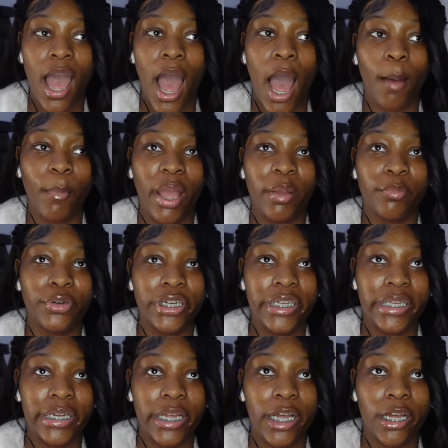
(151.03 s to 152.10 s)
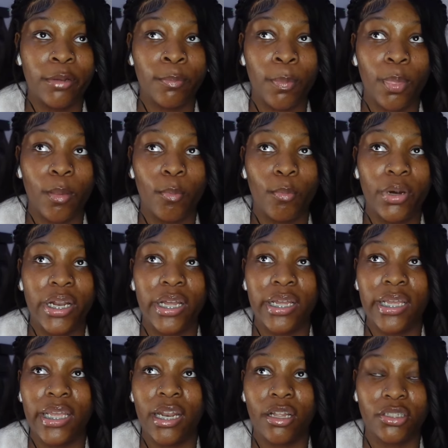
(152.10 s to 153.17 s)
i might bring it up
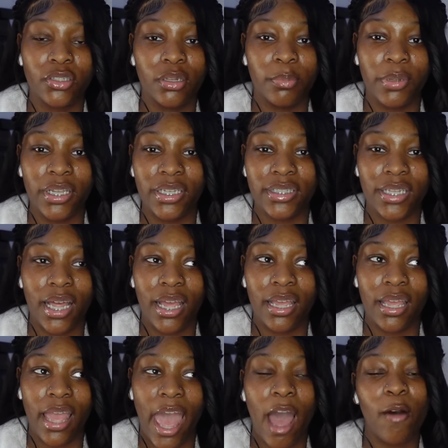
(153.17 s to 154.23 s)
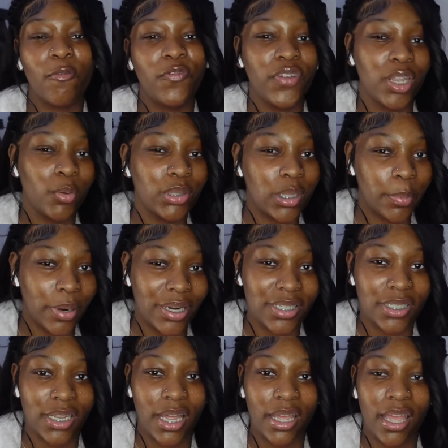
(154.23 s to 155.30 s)
but it also depends like how i'm feeling with the
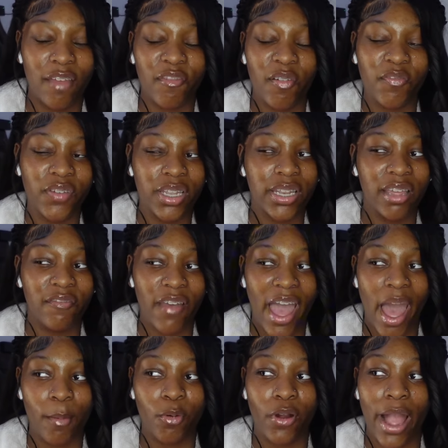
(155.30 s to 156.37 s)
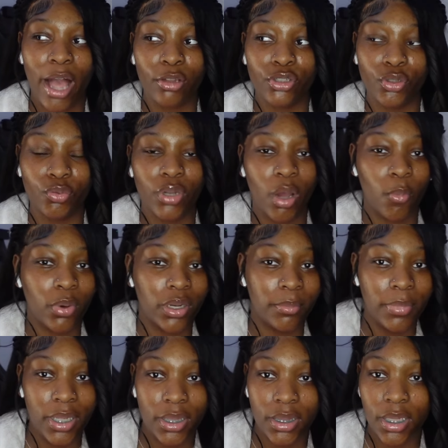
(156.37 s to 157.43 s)
person like if i'm feeling a vibe on how soon i want to
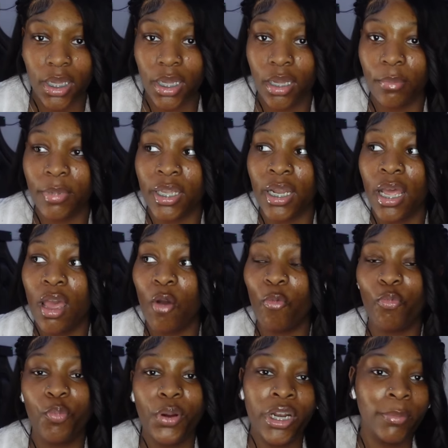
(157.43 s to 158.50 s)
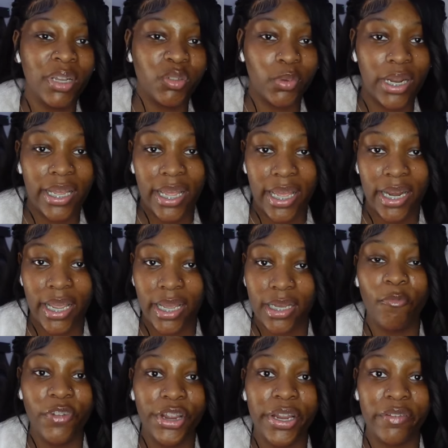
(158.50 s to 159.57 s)
meet them and pretty much where they head at
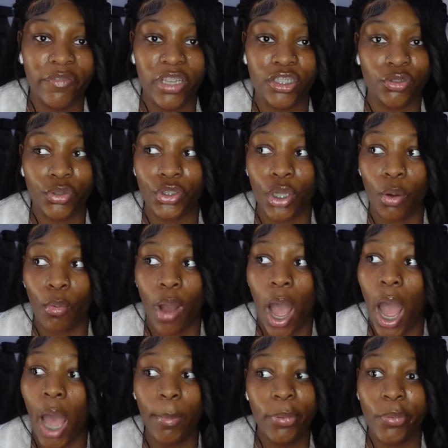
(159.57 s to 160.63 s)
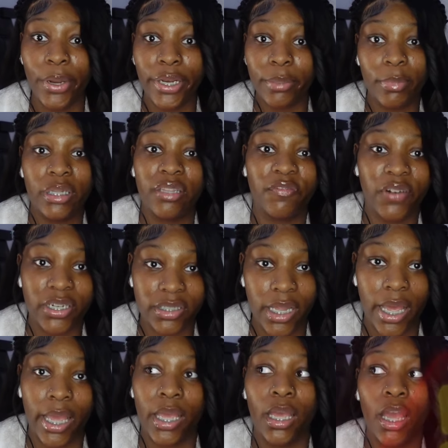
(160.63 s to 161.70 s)
i'm very adventurous so i'll be ready to meet the first
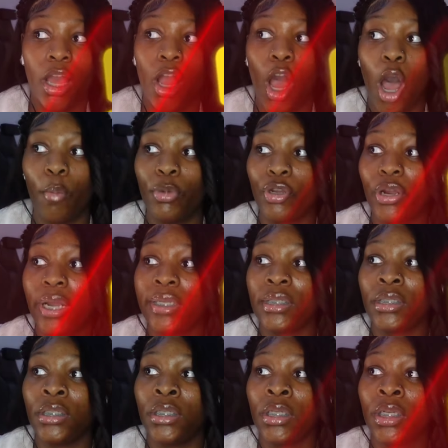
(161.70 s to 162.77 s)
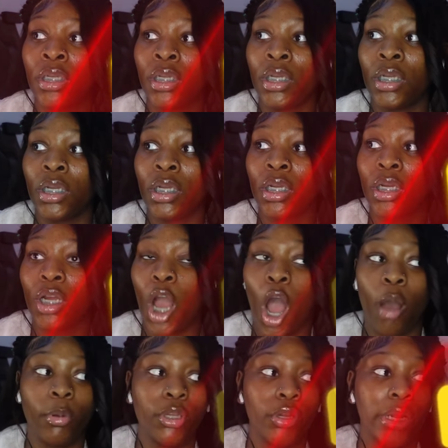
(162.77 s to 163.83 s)
day call me crazy
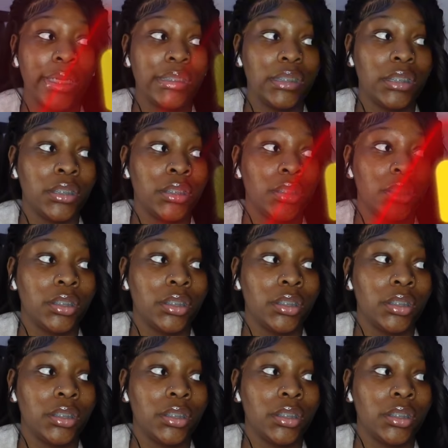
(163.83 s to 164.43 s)
call me crazy